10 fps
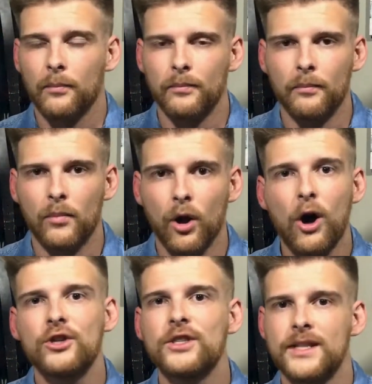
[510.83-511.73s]

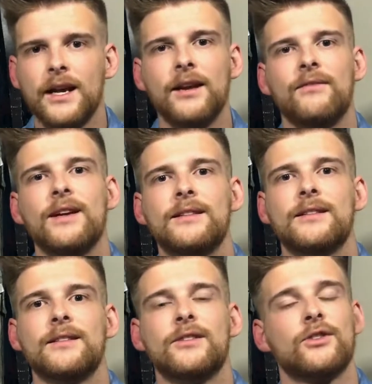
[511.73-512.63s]
large tech
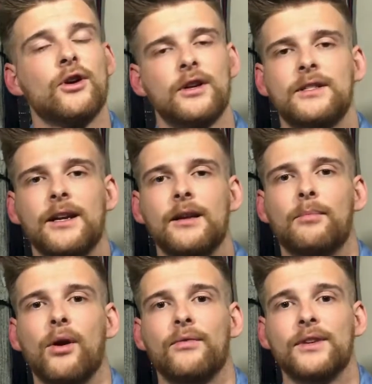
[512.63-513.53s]
investors started taking
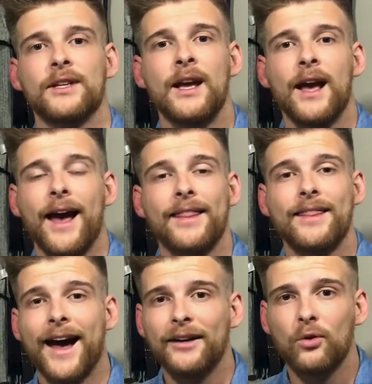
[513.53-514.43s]
profits, and
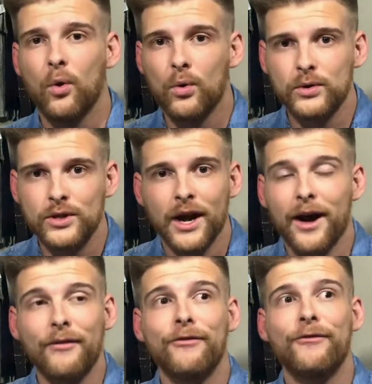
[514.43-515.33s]
that caused
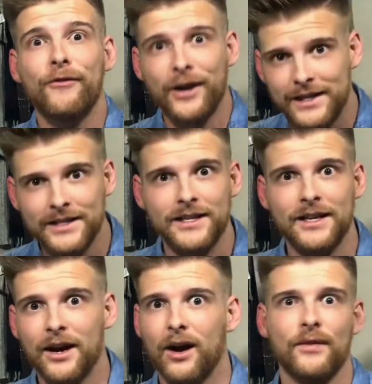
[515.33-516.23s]
a
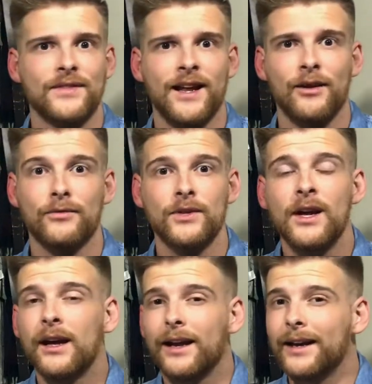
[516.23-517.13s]
frenzy of sell-offs.
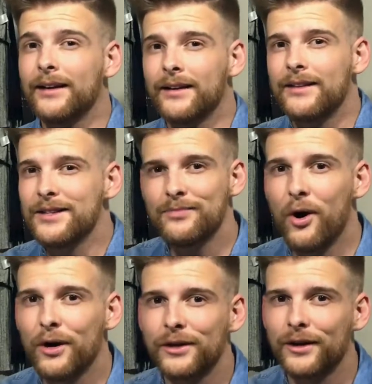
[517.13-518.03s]
Like, this
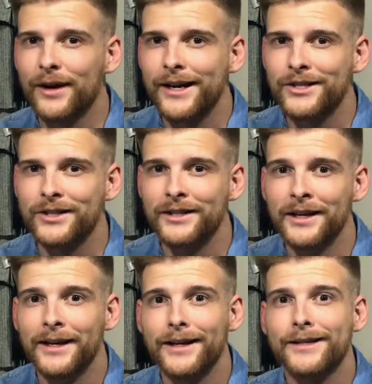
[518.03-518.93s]
market correction
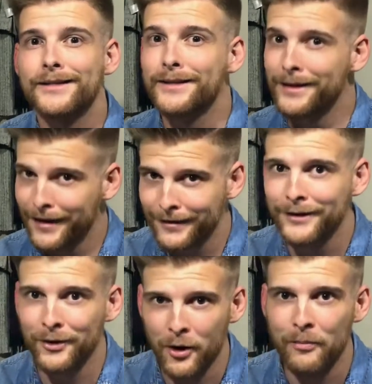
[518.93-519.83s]
is
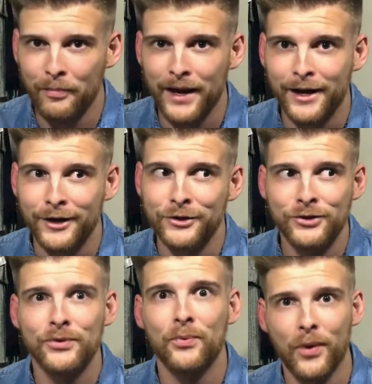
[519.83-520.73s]
nothing compared
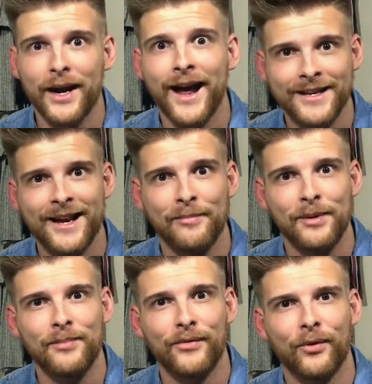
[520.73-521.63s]
to what has
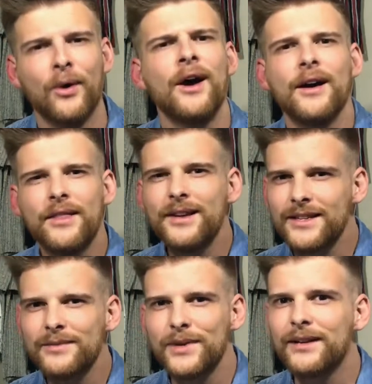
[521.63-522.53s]
happened before. This
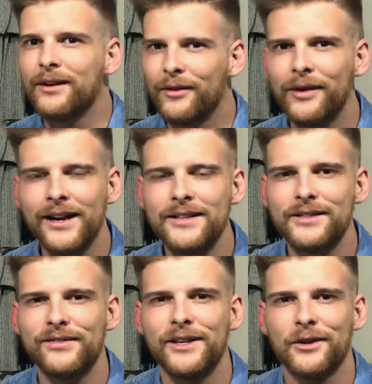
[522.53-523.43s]
has been
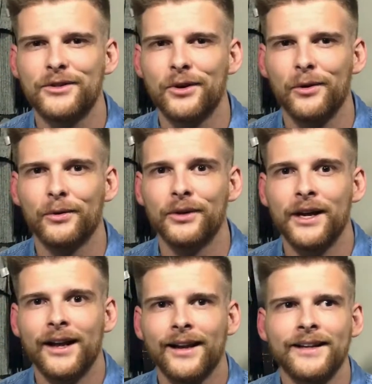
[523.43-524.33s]
relatively controlled.
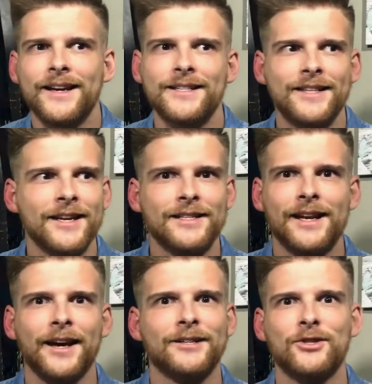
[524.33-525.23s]
Yes, there's
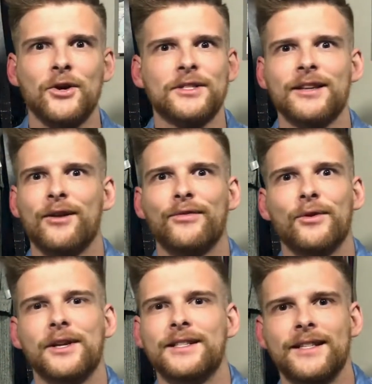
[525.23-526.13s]
like stocks that are
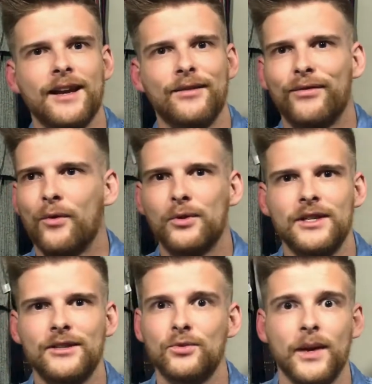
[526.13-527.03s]
falling 10,
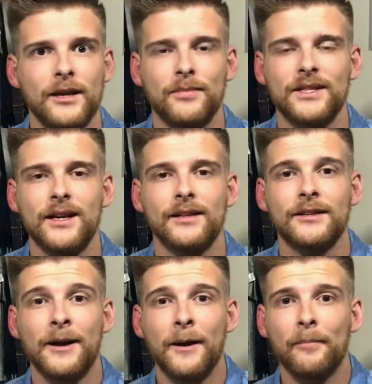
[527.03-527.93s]
14, 20%,
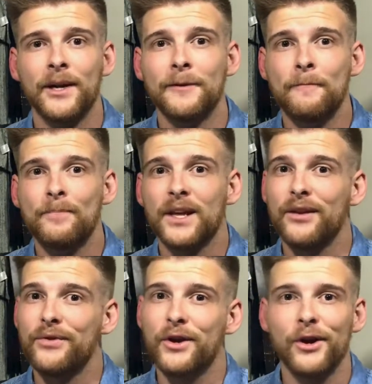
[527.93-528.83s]
but
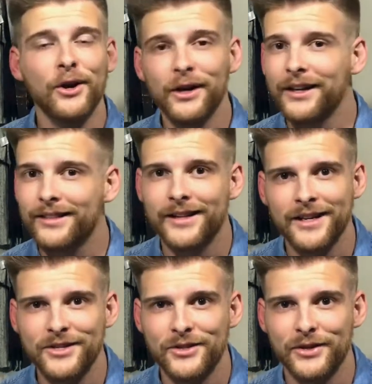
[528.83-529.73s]
if you go look at the
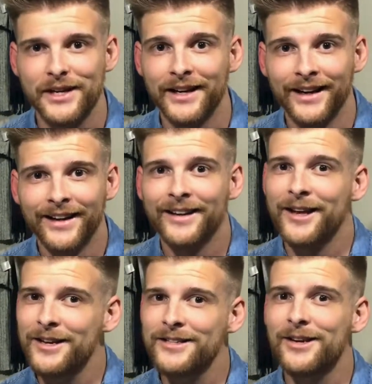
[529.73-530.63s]
history,
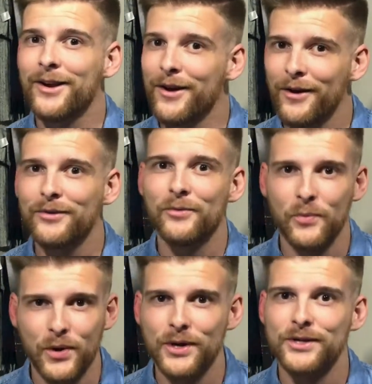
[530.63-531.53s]
there's a lot
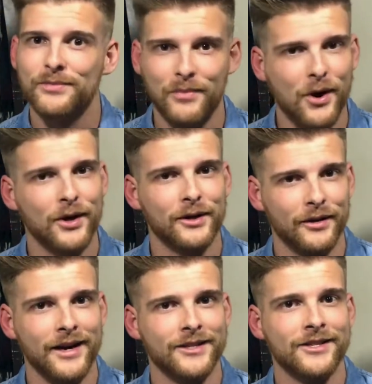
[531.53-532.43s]
worse market
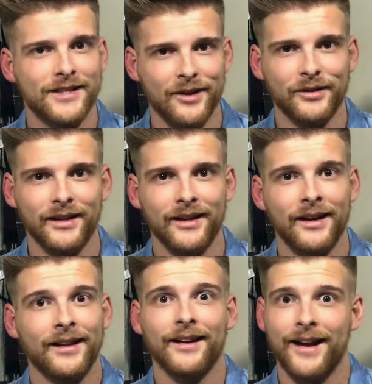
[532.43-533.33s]
corrections out there
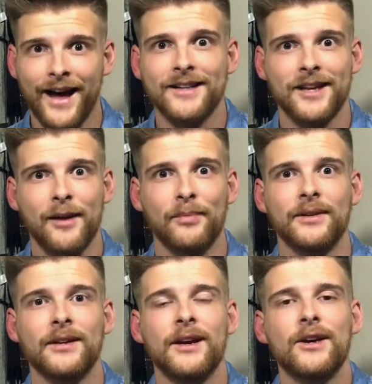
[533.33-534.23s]
that has
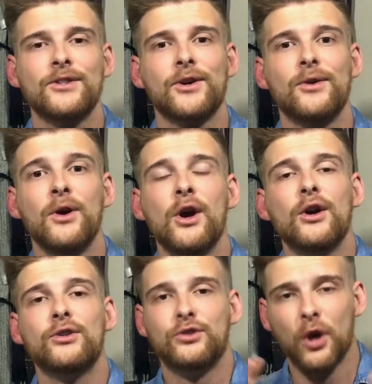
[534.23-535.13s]
happened. So
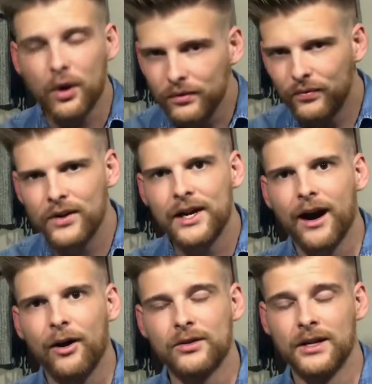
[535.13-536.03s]
don't freak
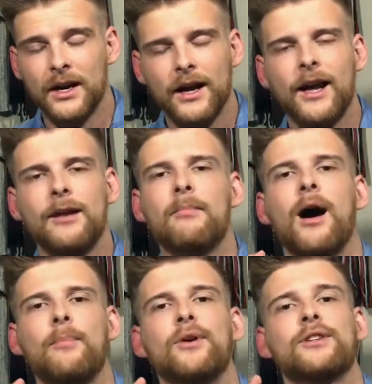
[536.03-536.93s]
out. In
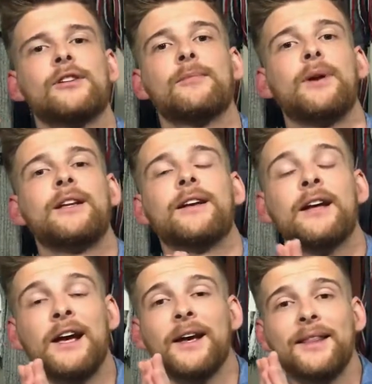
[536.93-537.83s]
my personal opinion,
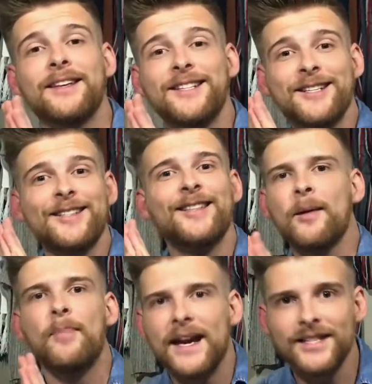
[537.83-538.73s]
this is the
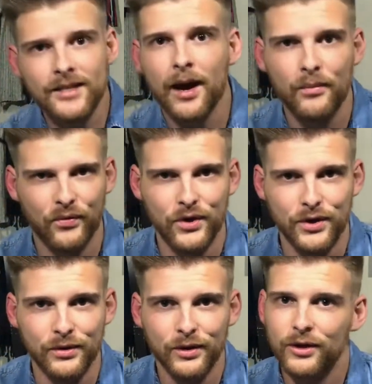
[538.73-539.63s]
best time for
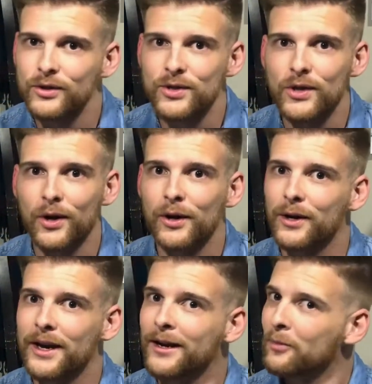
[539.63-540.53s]
you to start
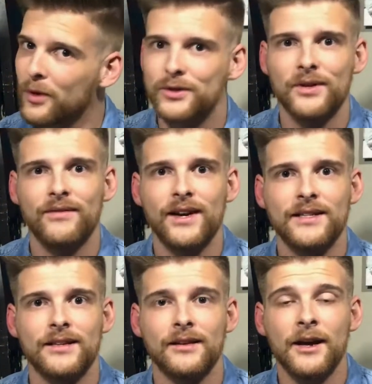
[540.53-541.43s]
looking at what to
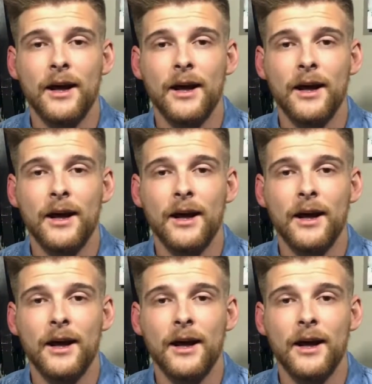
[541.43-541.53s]
invest in,